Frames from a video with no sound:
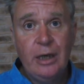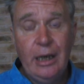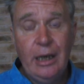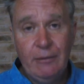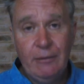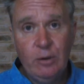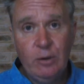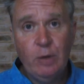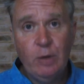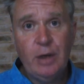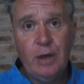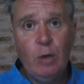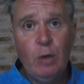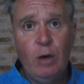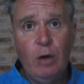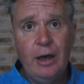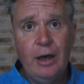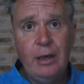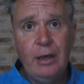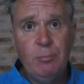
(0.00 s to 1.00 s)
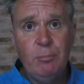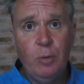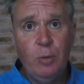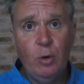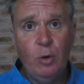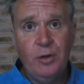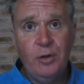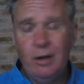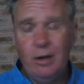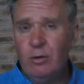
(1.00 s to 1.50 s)
even though they're quite an
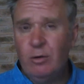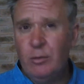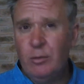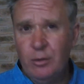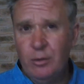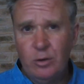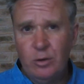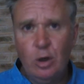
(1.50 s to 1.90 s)
important,